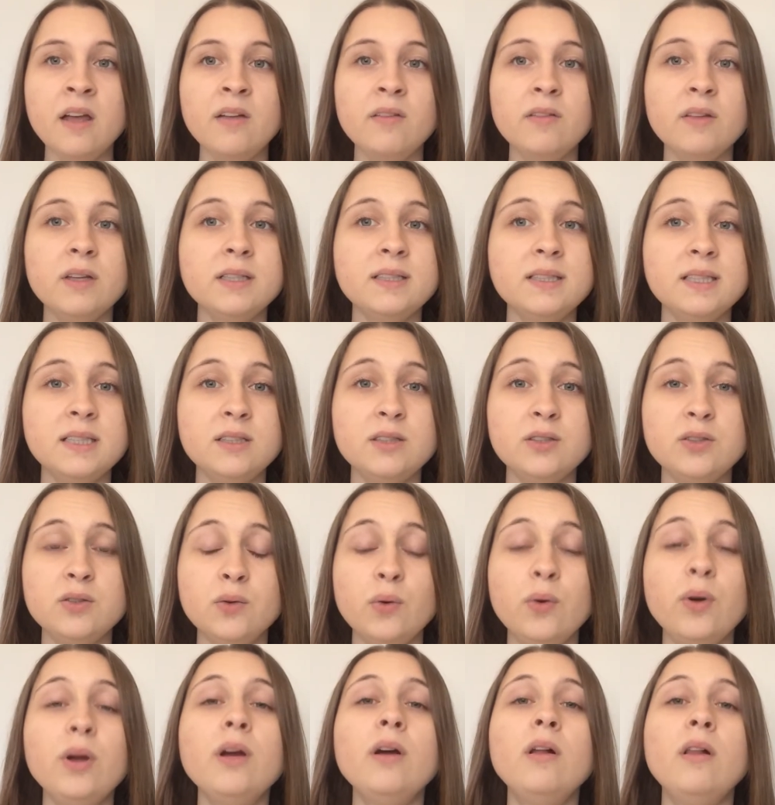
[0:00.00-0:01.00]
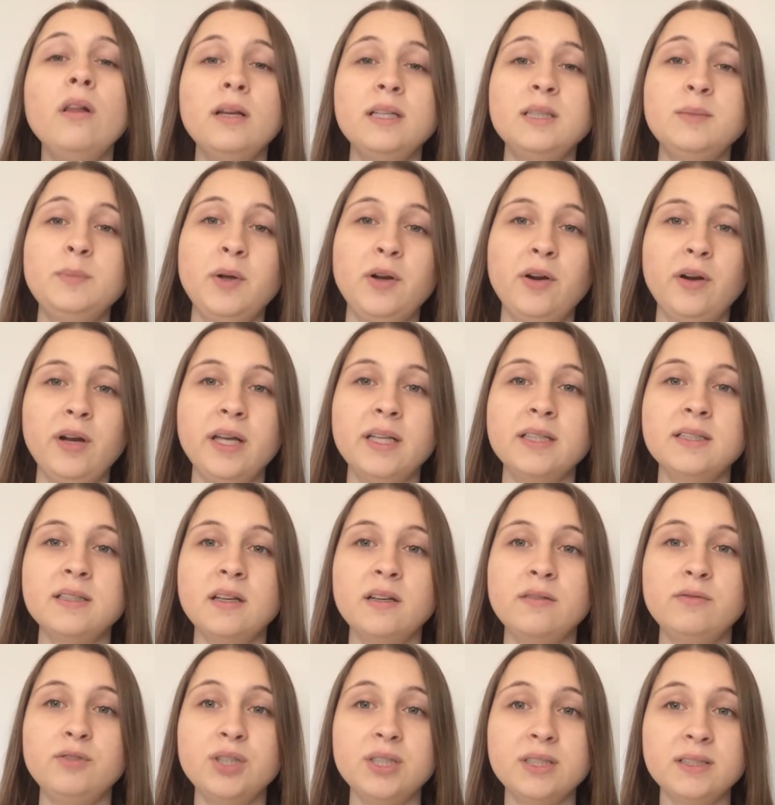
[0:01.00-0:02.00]
The sensorial experience
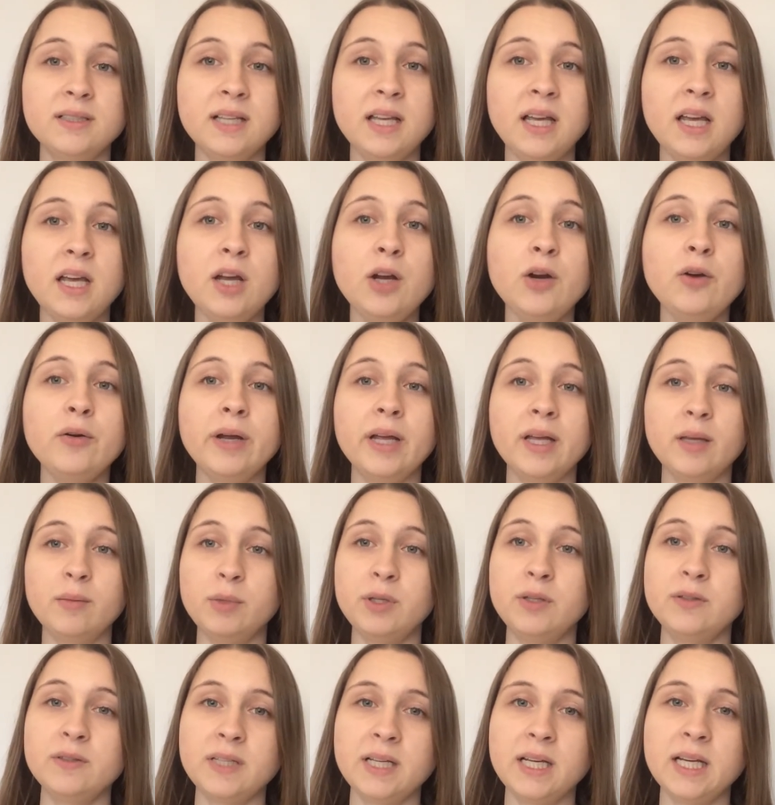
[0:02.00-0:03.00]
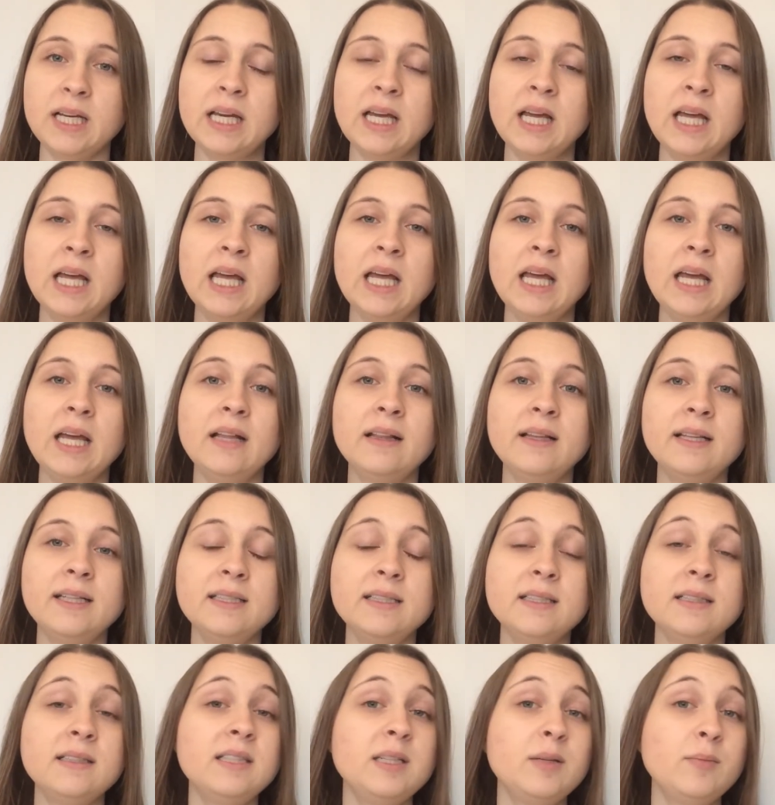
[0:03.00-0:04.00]
of just hearing music
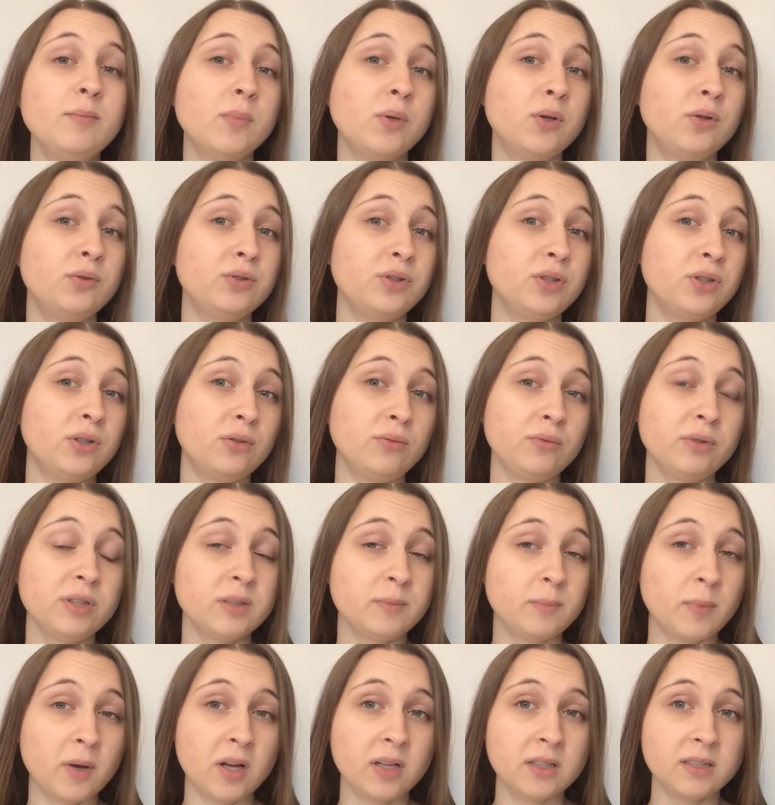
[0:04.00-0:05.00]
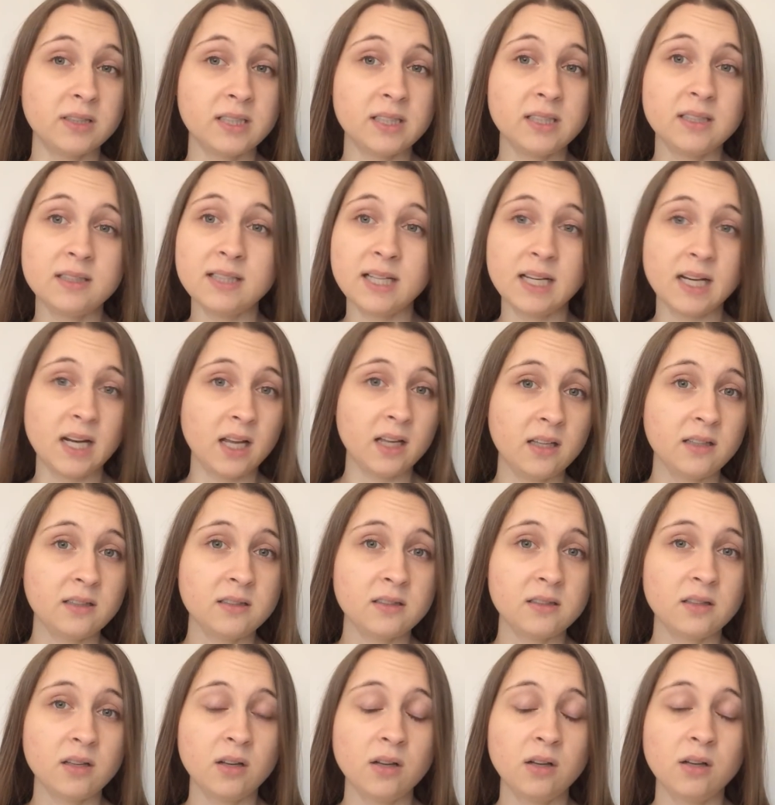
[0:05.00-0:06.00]
elicits emotional responses in
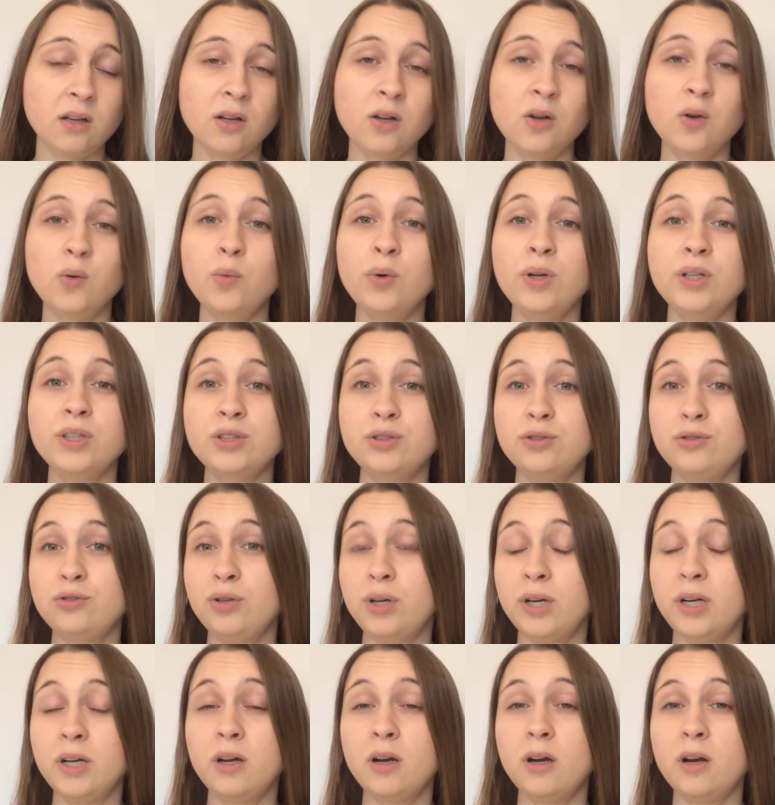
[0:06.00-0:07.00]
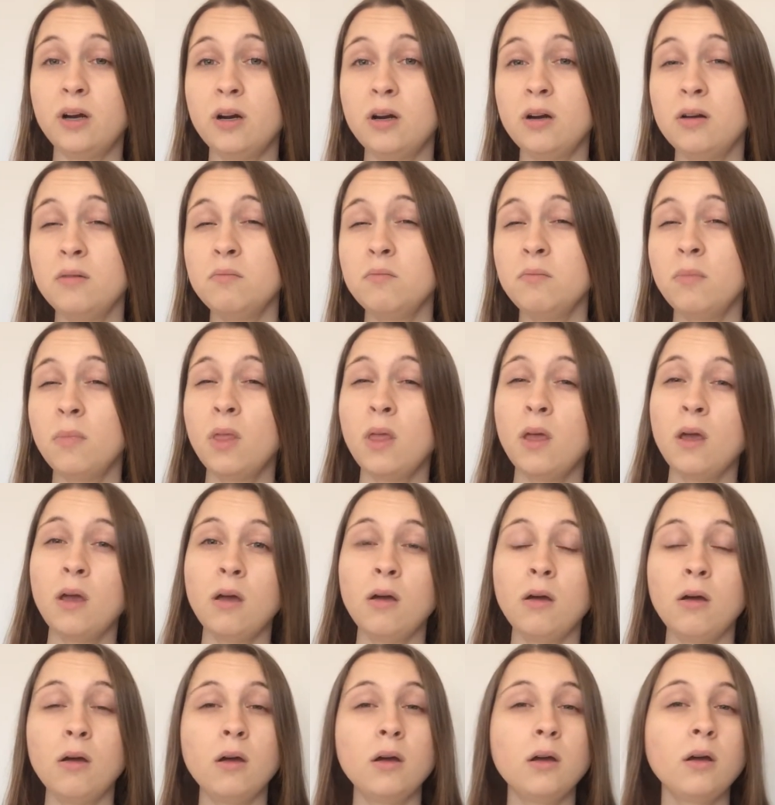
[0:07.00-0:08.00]
us, which trigger
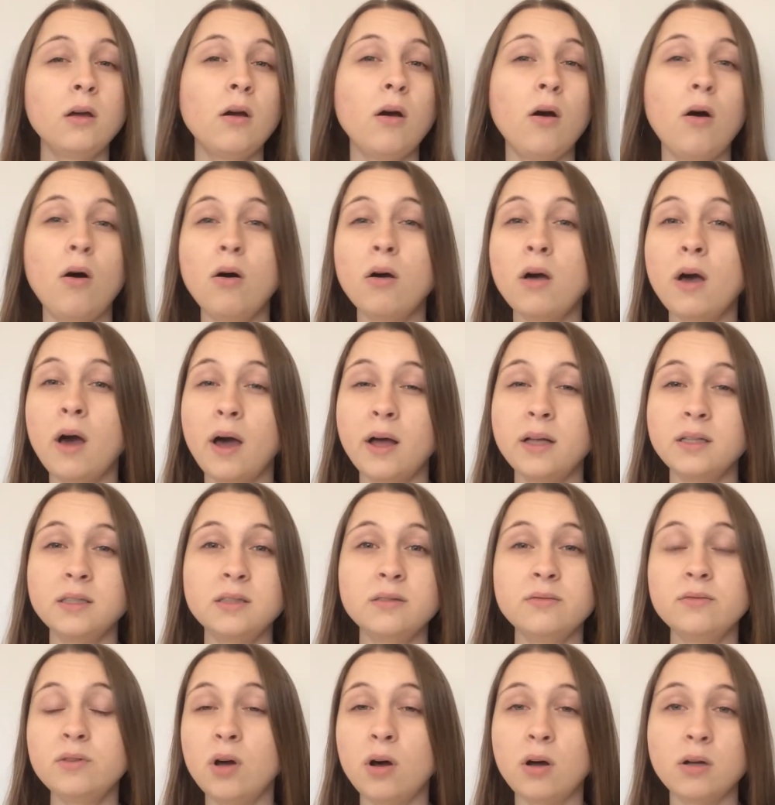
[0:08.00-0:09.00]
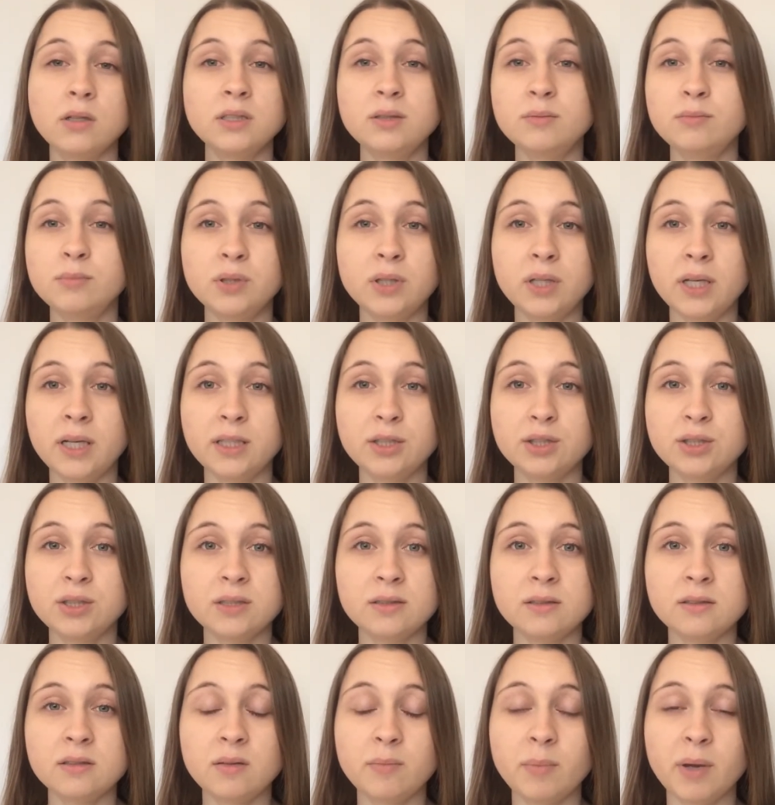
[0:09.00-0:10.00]
all kinds of
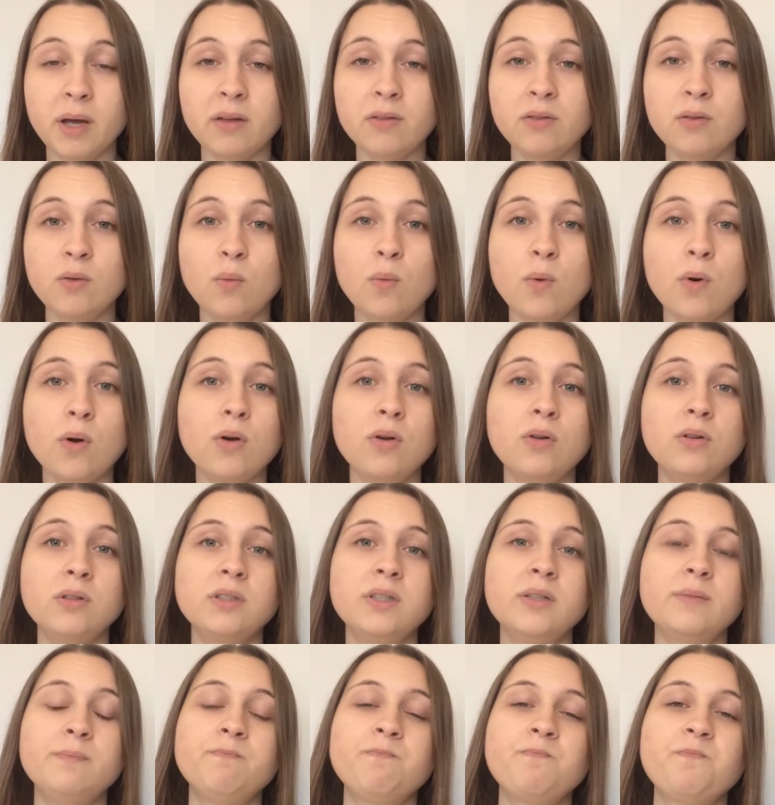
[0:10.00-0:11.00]
contemplations about the world.